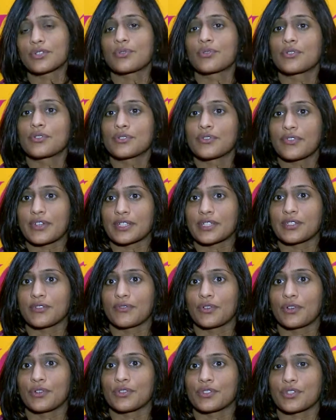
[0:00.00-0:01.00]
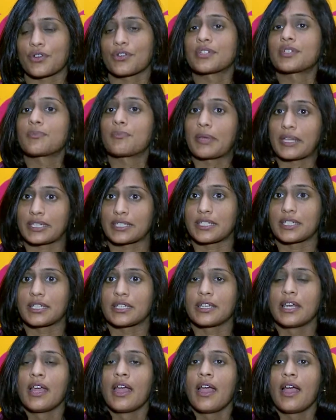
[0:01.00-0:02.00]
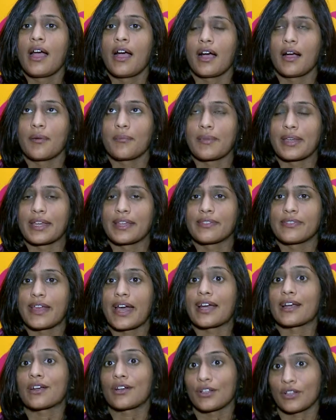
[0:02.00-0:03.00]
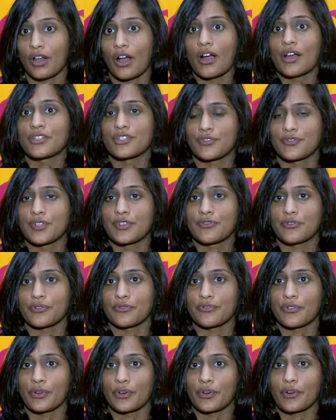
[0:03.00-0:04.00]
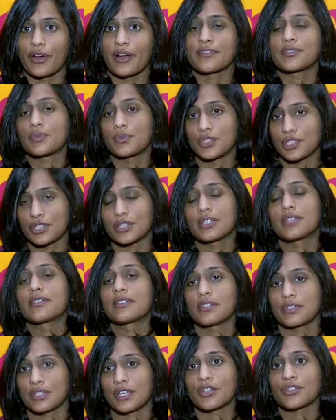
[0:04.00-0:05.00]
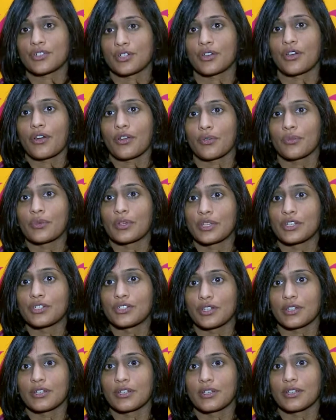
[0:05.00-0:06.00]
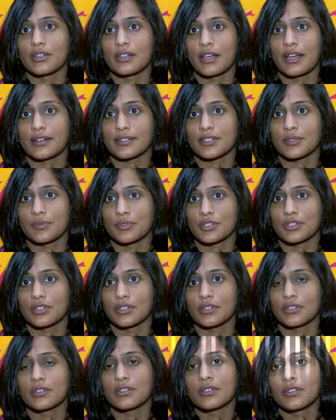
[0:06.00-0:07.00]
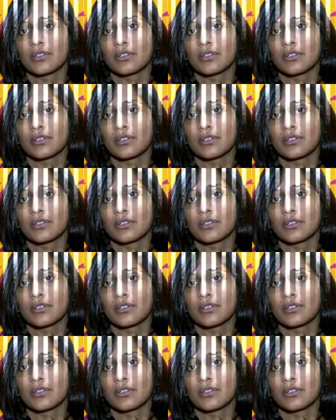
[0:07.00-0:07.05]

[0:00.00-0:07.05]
So those festivals are depicted um, in that collage of different photographs, which is in the section on religion in the exhibition.